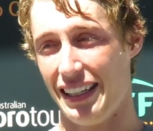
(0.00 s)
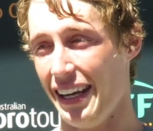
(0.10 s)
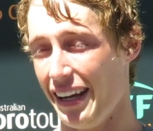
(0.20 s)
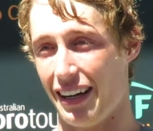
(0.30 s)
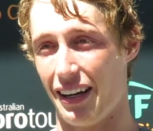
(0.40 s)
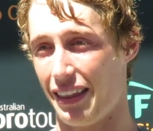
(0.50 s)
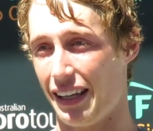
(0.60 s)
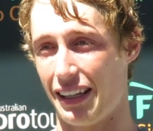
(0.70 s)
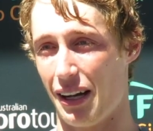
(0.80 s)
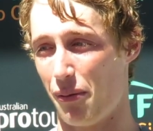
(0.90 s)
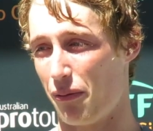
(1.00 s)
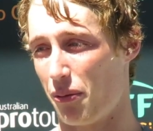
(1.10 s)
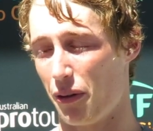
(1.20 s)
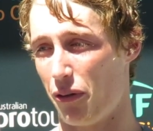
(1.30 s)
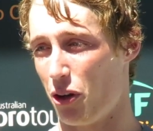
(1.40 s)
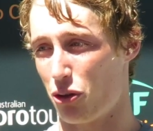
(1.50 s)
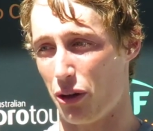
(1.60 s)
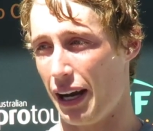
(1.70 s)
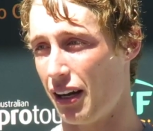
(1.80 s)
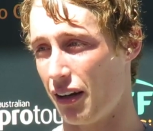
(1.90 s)
Yeah, I think from the
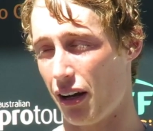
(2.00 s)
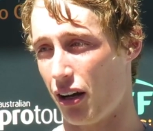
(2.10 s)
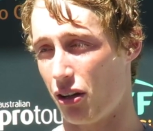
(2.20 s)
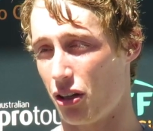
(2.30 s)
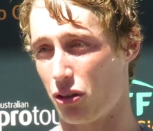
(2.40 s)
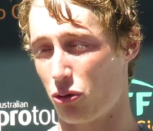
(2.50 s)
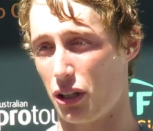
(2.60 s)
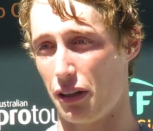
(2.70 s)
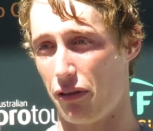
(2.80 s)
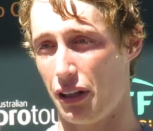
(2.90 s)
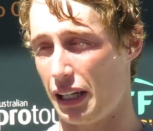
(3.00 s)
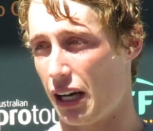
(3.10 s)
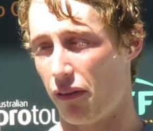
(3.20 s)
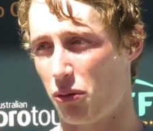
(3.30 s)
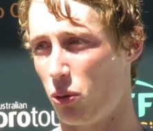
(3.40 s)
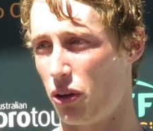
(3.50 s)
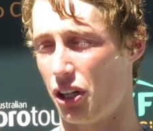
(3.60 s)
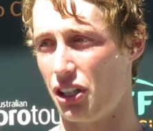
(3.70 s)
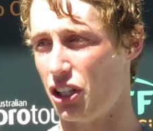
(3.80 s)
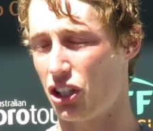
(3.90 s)
first round, I was really feeling comfortable with
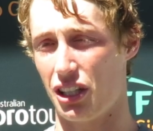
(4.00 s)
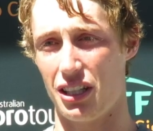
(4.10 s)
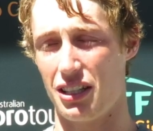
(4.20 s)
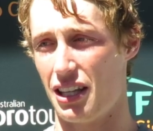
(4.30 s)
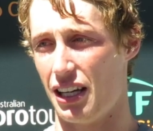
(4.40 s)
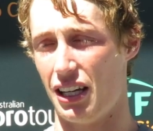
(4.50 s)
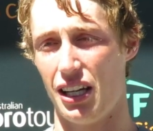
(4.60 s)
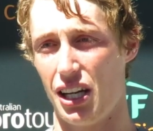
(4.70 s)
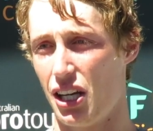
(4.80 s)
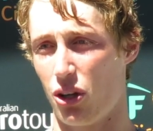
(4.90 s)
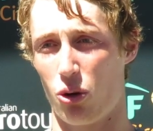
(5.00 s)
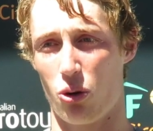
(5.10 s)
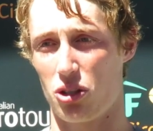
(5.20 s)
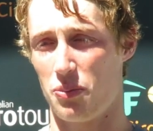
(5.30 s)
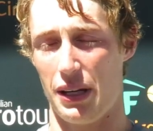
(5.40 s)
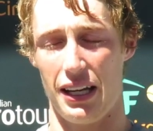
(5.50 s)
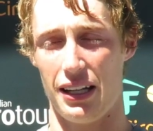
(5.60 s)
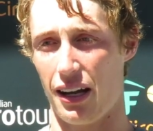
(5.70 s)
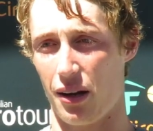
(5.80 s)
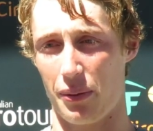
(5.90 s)
the conditions, the court
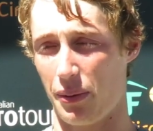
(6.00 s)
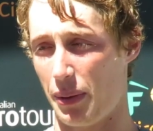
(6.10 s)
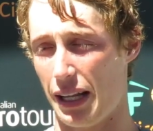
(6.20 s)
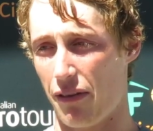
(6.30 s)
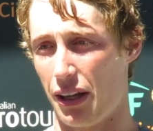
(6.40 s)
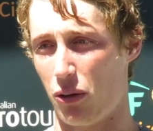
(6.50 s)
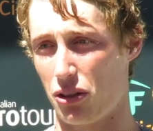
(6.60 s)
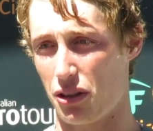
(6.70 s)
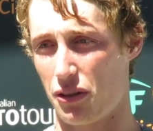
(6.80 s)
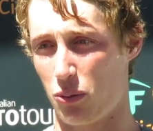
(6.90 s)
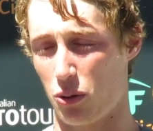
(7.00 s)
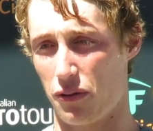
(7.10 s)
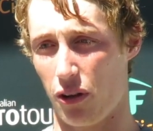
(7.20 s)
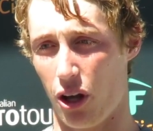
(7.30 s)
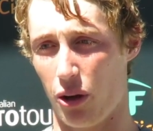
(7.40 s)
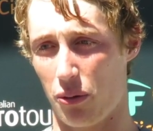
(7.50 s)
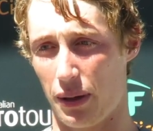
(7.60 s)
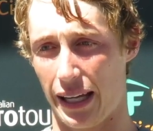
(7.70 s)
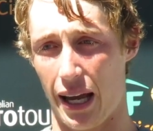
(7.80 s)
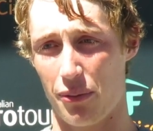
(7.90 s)
speed. I mean, everything was flying
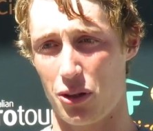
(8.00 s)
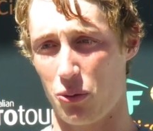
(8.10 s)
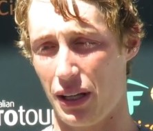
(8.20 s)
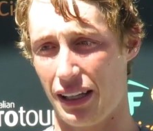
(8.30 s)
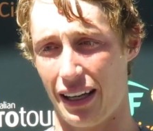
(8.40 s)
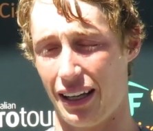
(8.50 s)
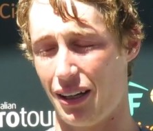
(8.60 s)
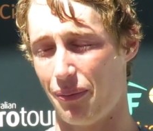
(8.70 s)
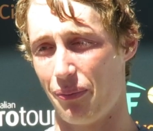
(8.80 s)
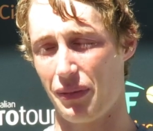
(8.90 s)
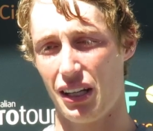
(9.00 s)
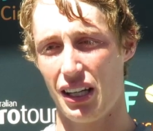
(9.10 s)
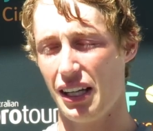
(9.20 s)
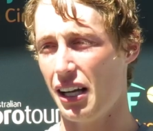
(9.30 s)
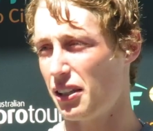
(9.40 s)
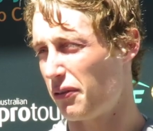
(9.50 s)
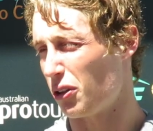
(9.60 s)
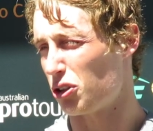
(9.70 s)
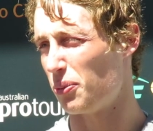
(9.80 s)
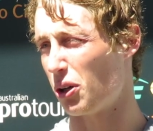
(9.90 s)
with my game this week, and I just
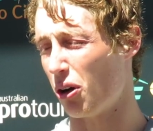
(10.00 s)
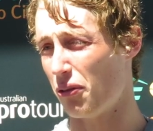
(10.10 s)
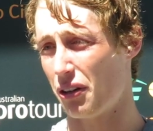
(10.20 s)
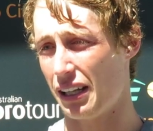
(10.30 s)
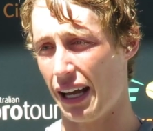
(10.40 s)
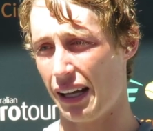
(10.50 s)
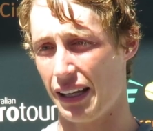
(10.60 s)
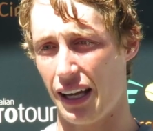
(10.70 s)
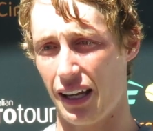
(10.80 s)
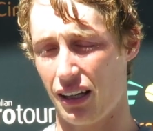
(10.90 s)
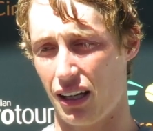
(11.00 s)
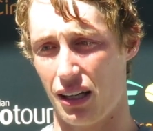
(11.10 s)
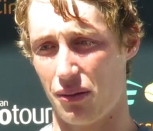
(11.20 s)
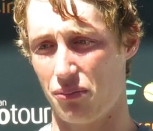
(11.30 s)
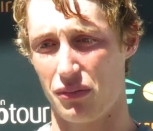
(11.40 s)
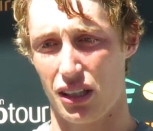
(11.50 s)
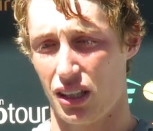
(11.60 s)
felt super confident out there. I